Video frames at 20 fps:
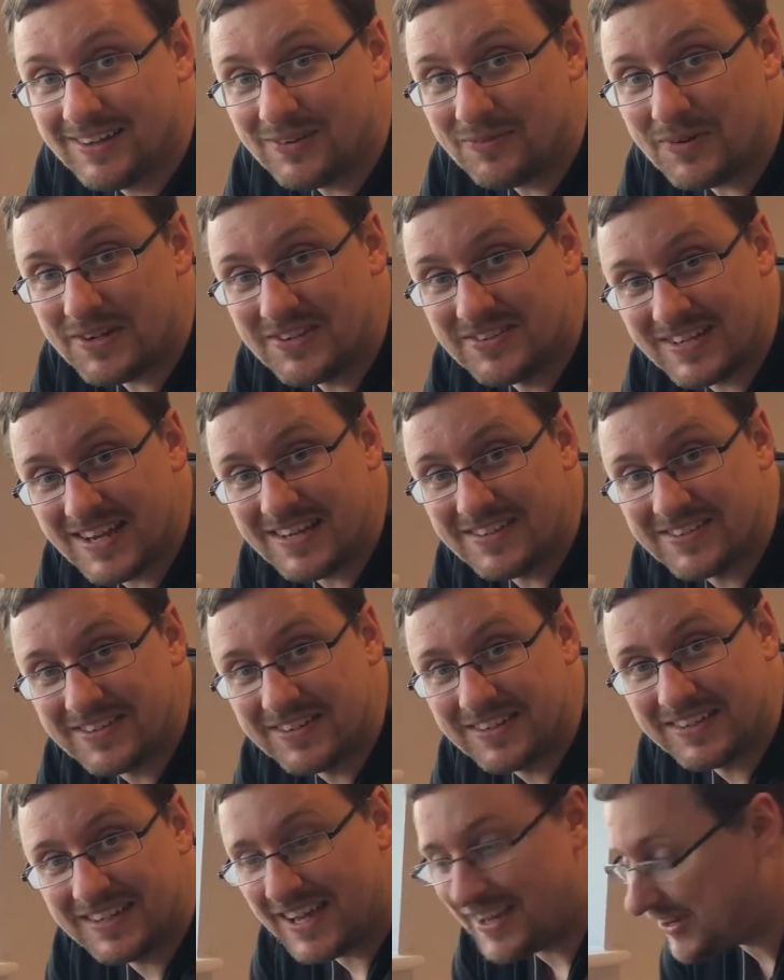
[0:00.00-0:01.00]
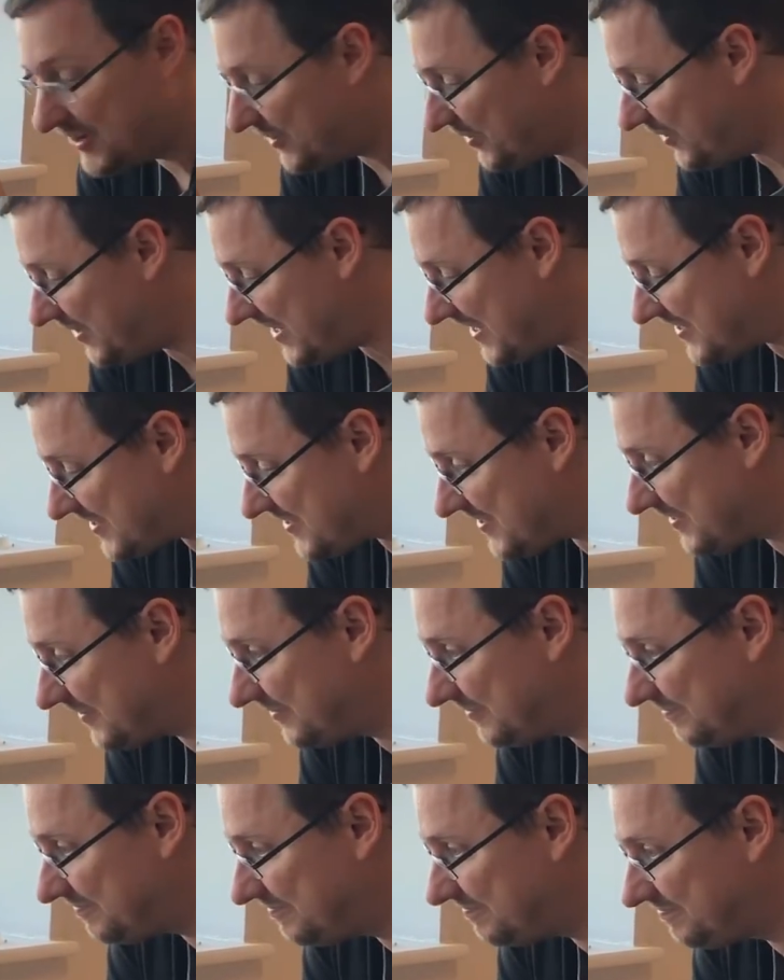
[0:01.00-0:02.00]
We did get a noise.
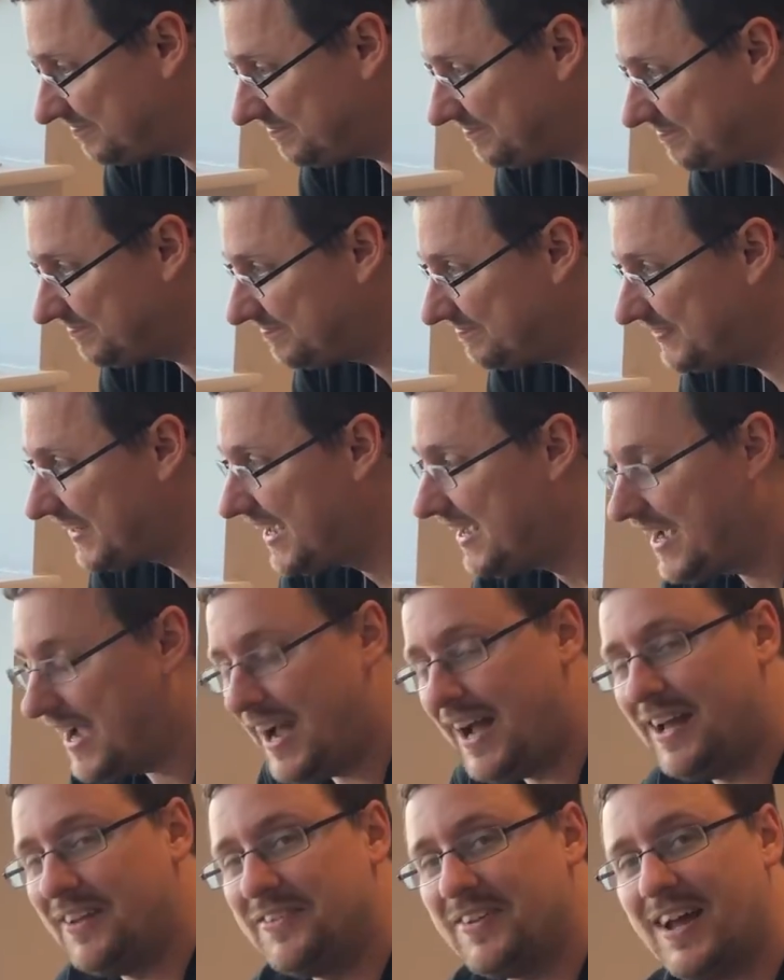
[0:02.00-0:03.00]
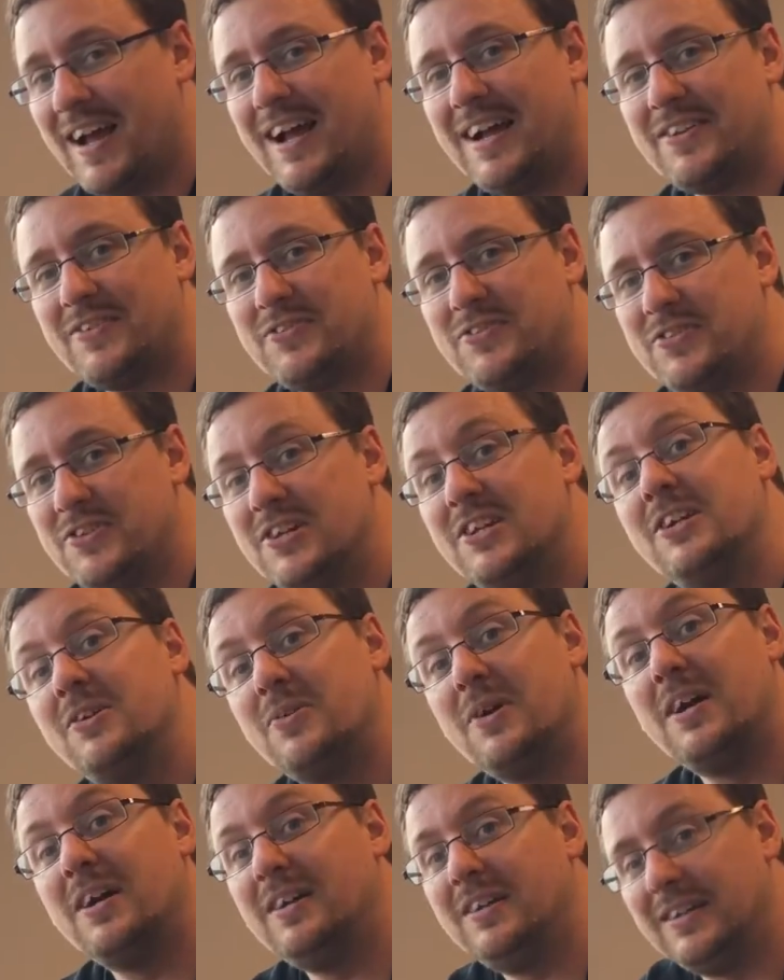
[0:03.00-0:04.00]
And as you
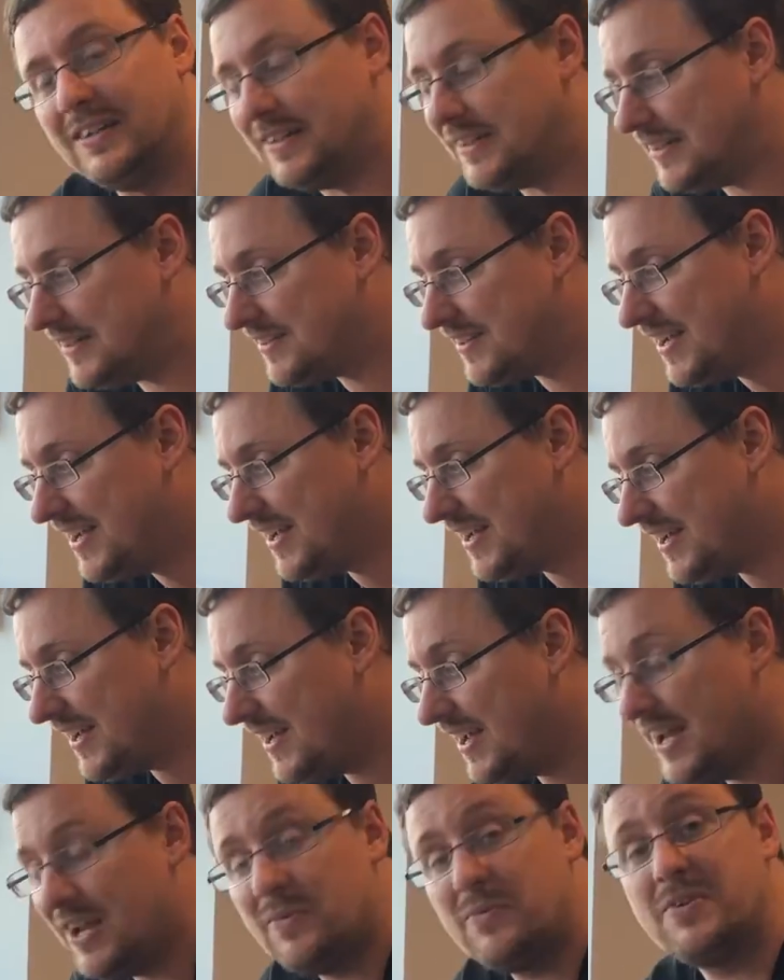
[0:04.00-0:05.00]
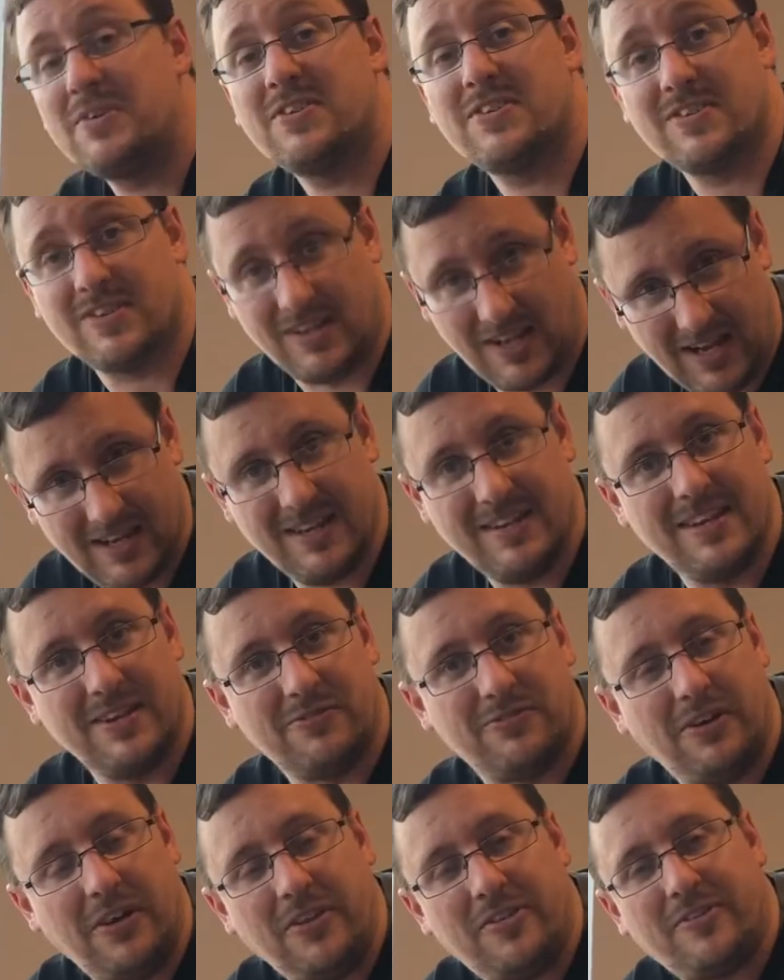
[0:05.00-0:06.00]
heard, it was slightly
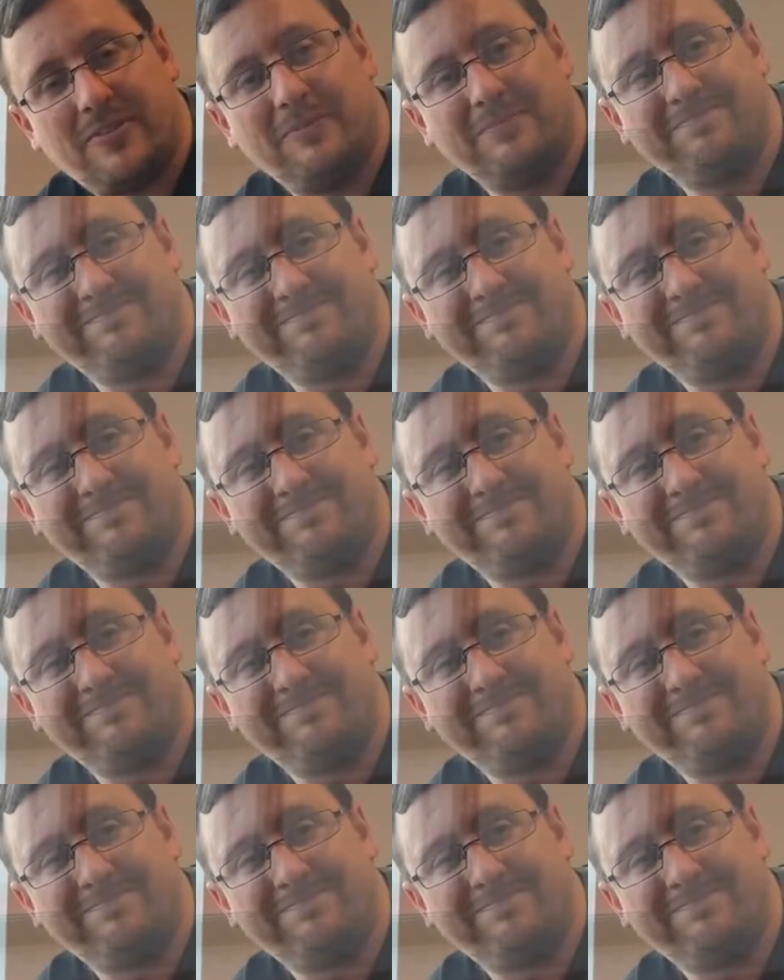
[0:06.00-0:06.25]
different.